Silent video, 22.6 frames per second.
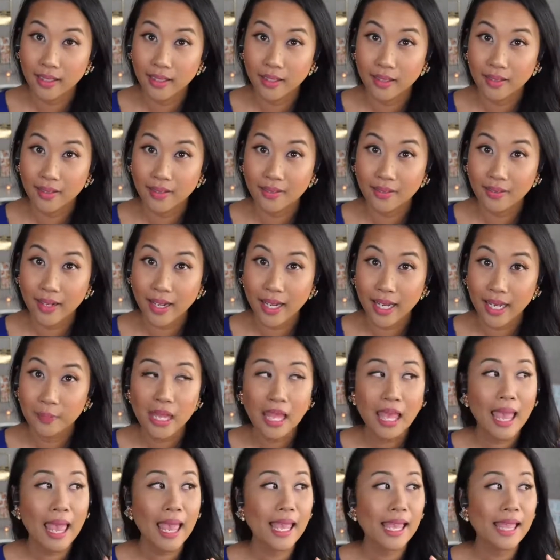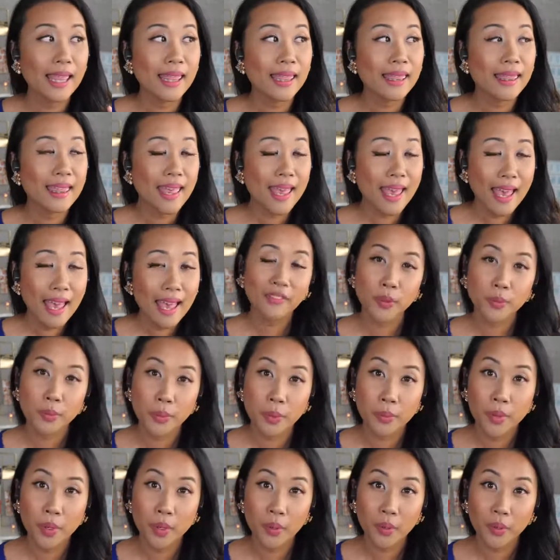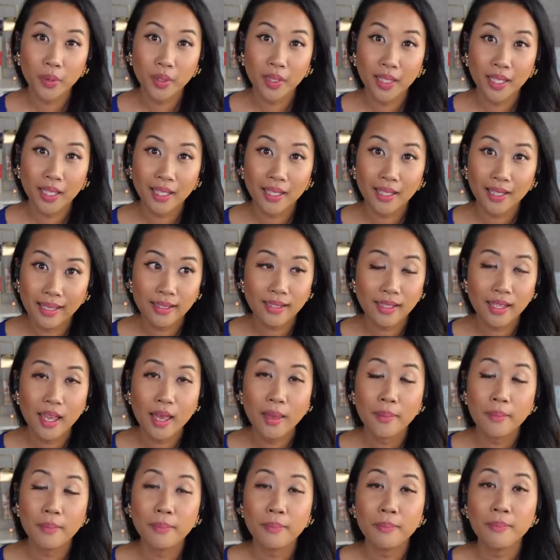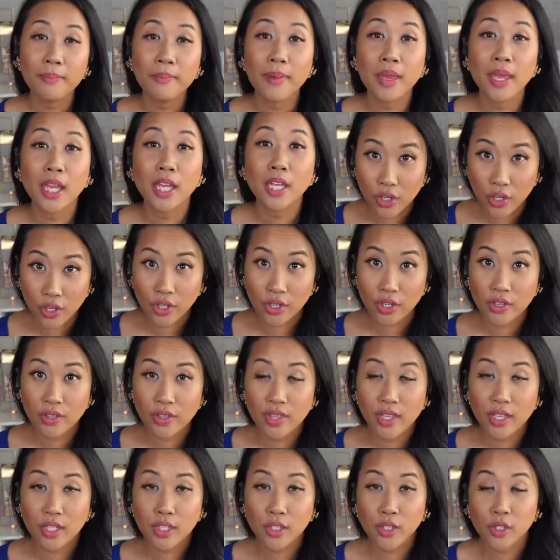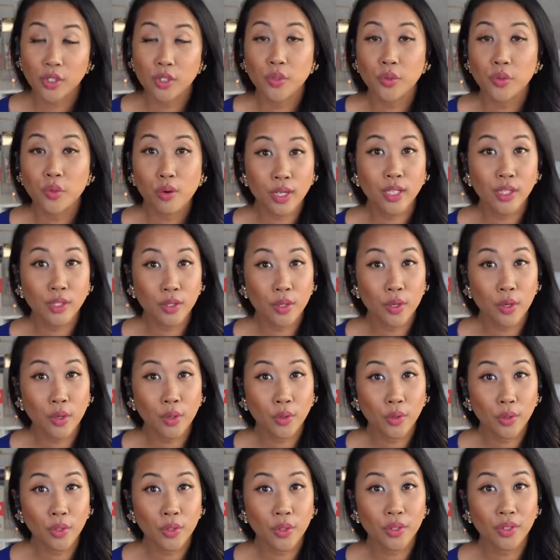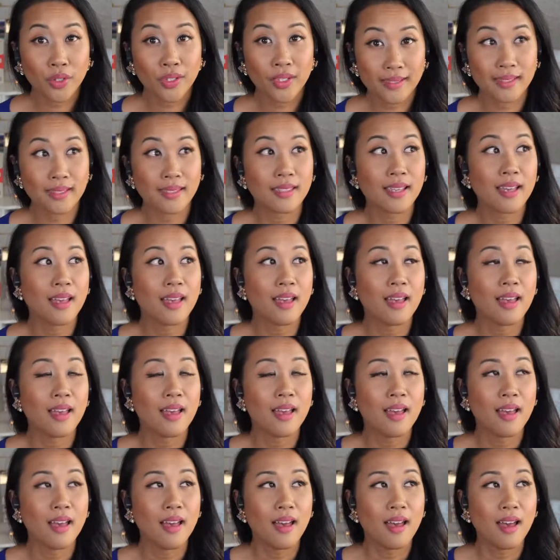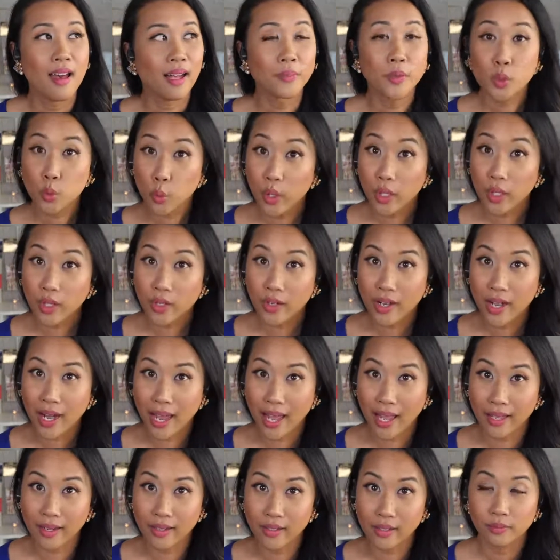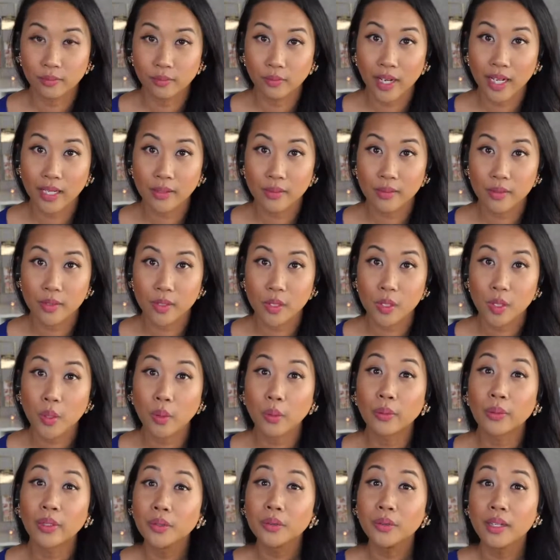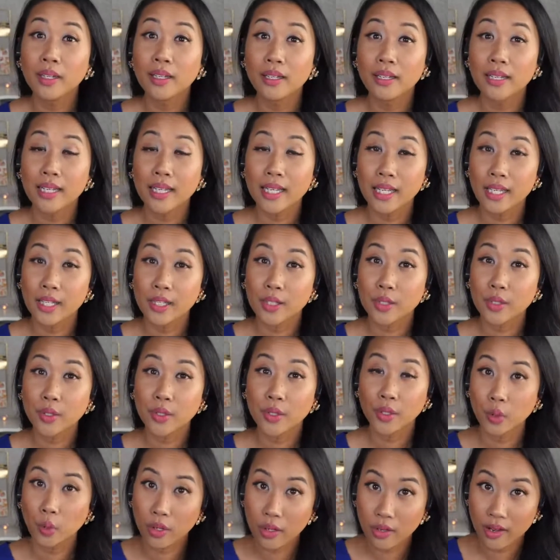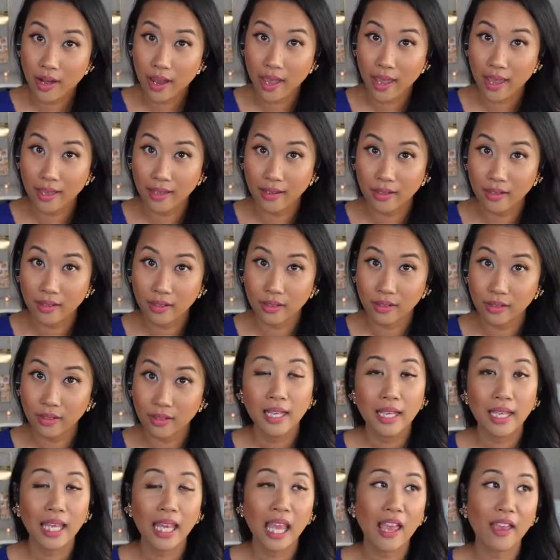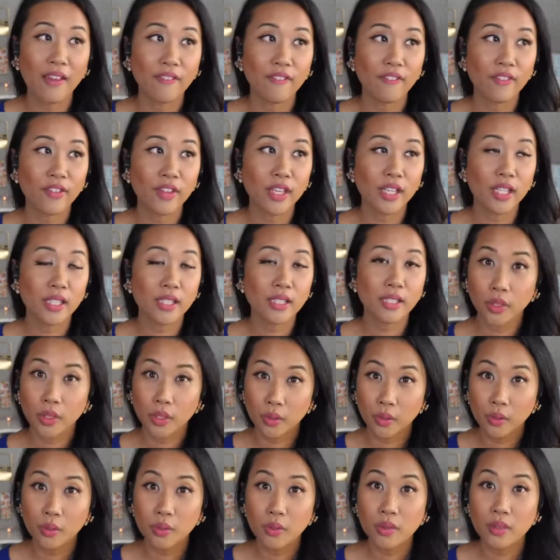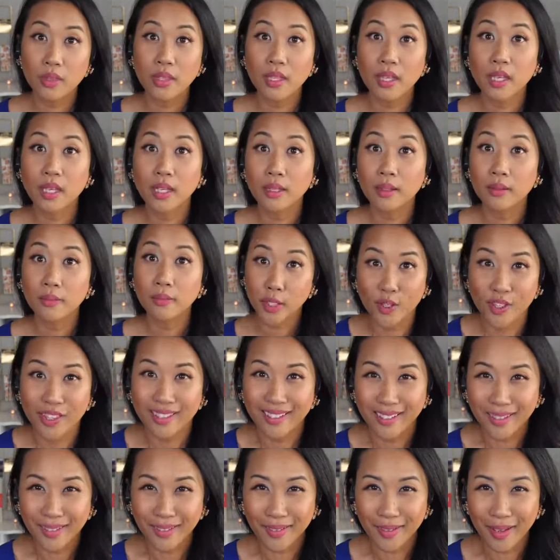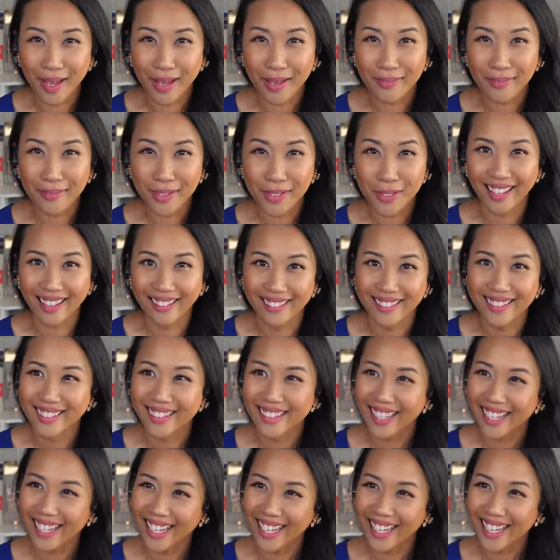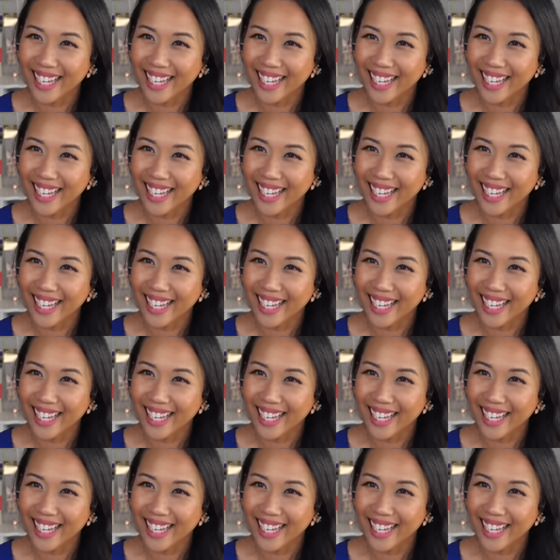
Right. And then if you're promoting a guest, make sure that you already know your guest's Twitter handle, right? So include his or her Twitter handle. If it's about you, then make sure that you have a Twitter account, okay?